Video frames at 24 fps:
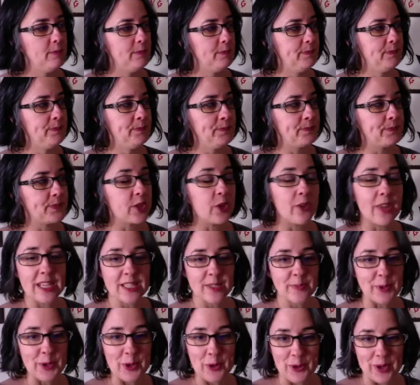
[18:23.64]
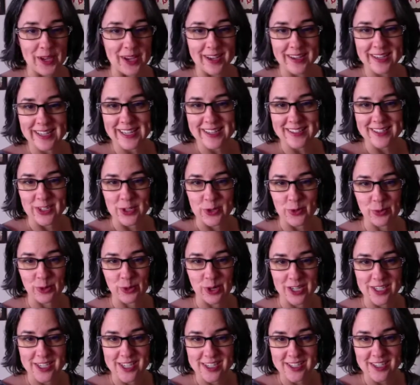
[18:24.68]
So that's been going on. He has a new
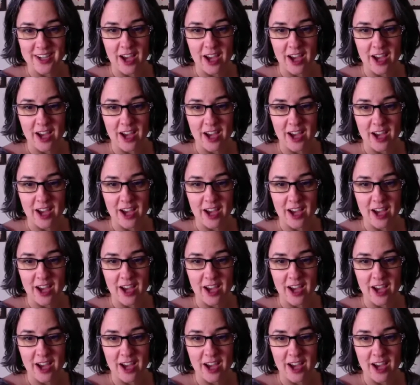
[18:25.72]
project